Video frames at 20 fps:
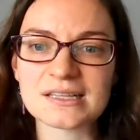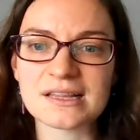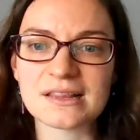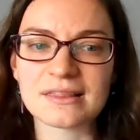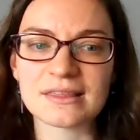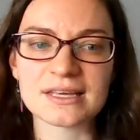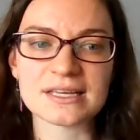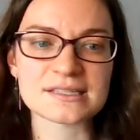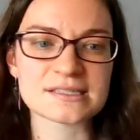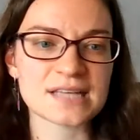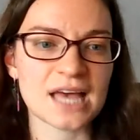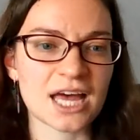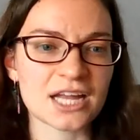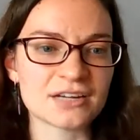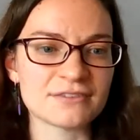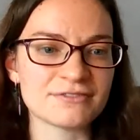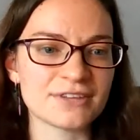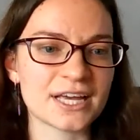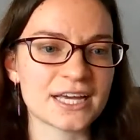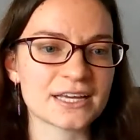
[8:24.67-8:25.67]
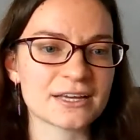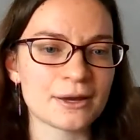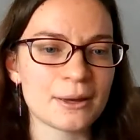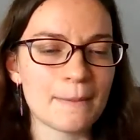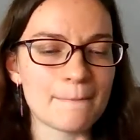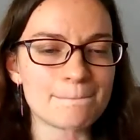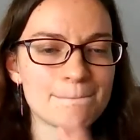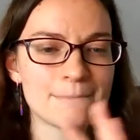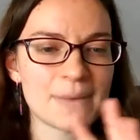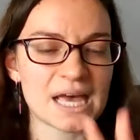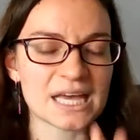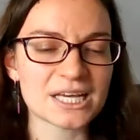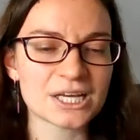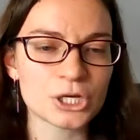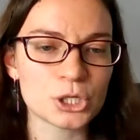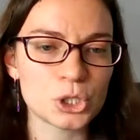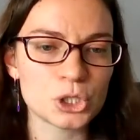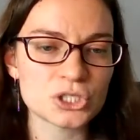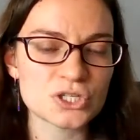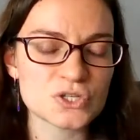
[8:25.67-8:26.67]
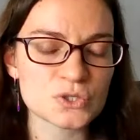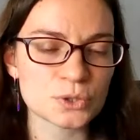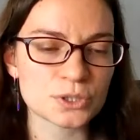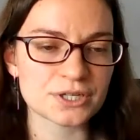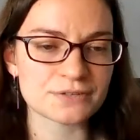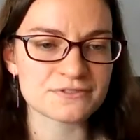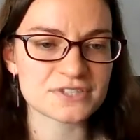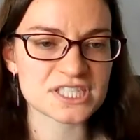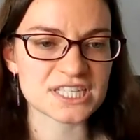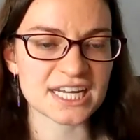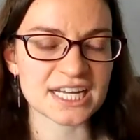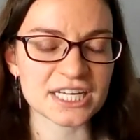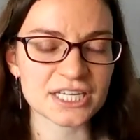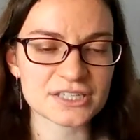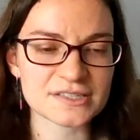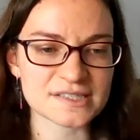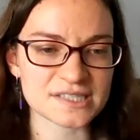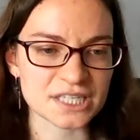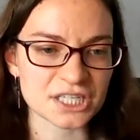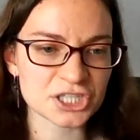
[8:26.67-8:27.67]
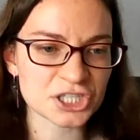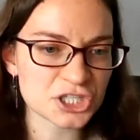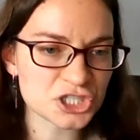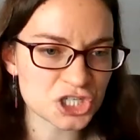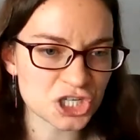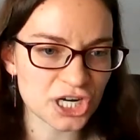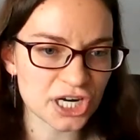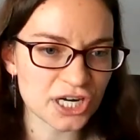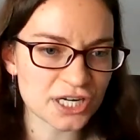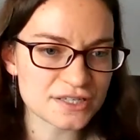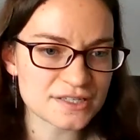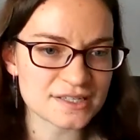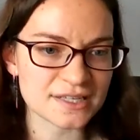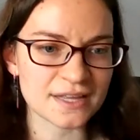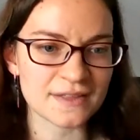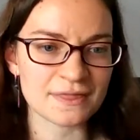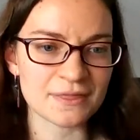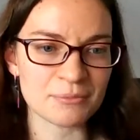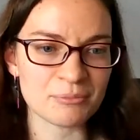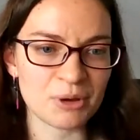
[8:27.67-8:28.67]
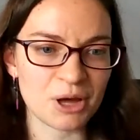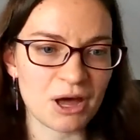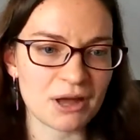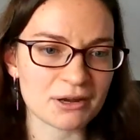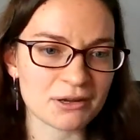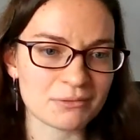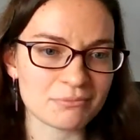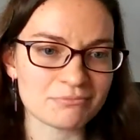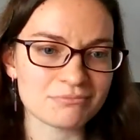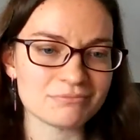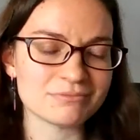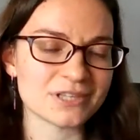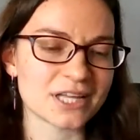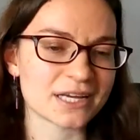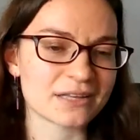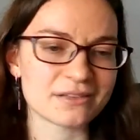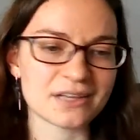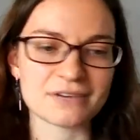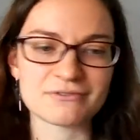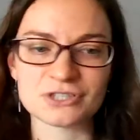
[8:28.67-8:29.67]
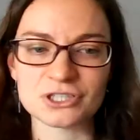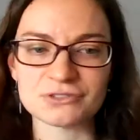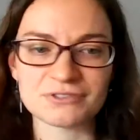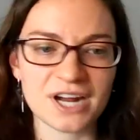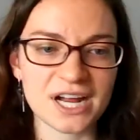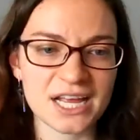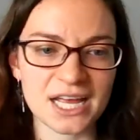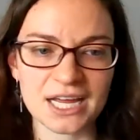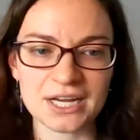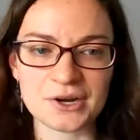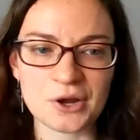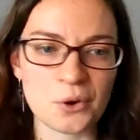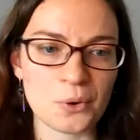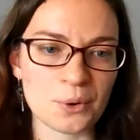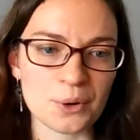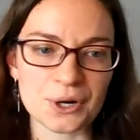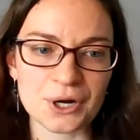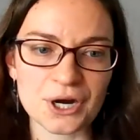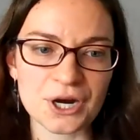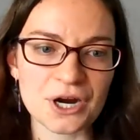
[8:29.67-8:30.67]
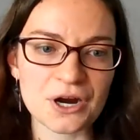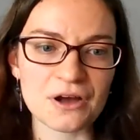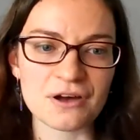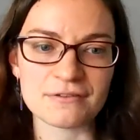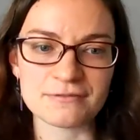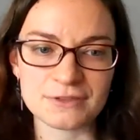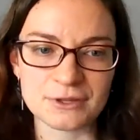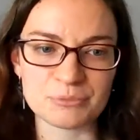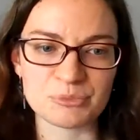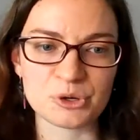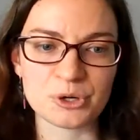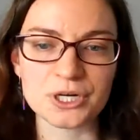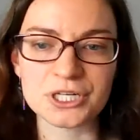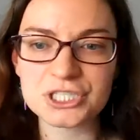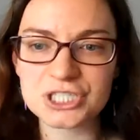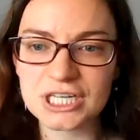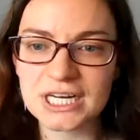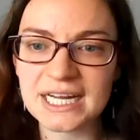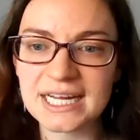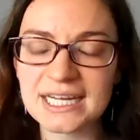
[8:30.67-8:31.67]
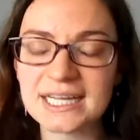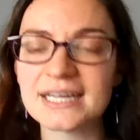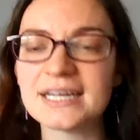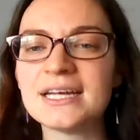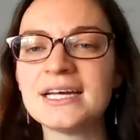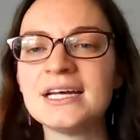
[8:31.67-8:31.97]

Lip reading: these kind of like mangled sort of signatures in the bottom, like left or right hand corner of the portrait.